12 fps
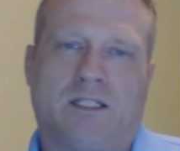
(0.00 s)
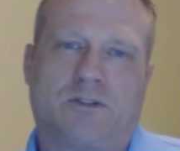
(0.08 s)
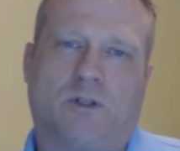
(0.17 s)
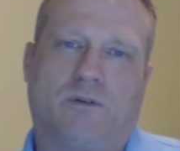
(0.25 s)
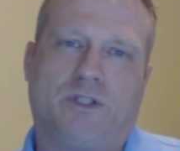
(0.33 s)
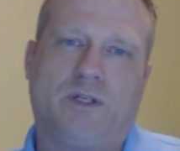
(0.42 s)

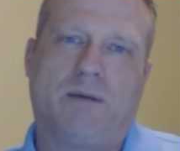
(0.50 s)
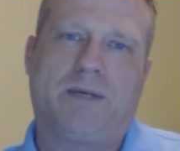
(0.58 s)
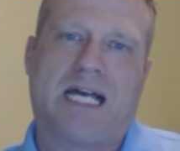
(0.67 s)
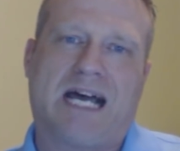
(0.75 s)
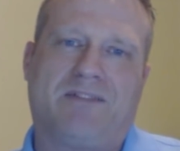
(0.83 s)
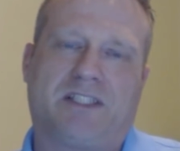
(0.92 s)
So if you end
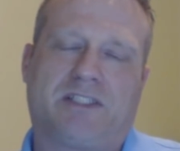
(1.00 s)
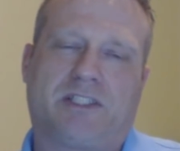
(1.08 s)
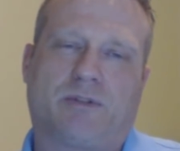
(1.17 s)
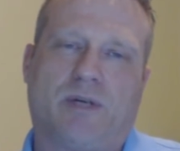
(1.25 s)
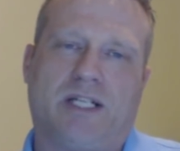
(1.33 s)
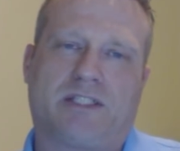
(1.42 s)
up having a
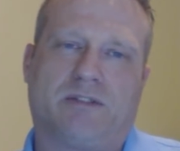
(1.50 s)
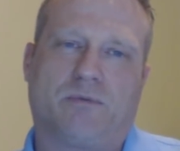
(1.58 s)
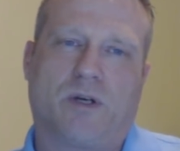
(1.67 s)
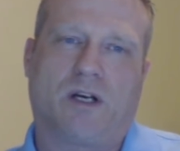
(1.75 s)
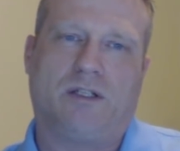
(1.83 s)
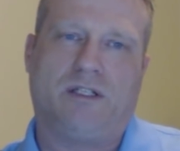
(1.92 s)
situation
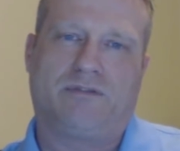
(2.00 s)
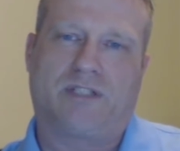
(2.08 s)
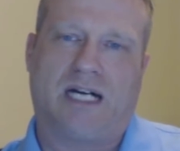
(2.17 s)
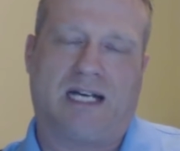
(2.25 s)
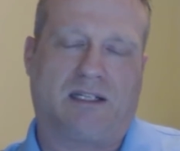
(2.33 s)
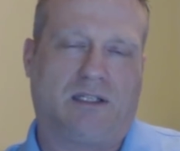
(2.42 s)
where you've
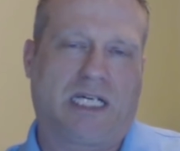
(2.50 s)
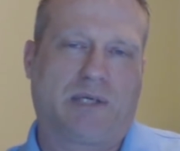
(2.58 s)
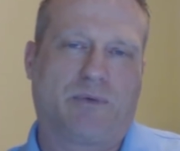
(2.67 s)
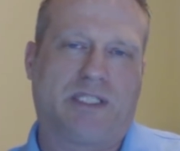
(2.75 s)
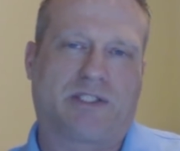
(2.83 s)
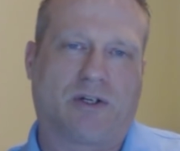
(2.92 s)
got
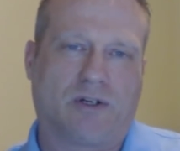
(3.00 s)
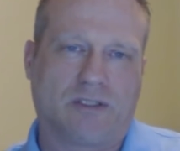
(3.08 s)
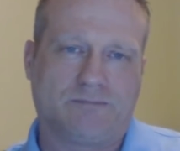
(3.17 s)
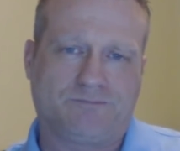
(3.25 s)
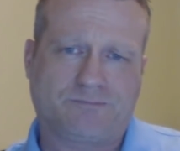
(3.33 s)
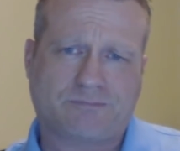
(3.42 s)
liquid return,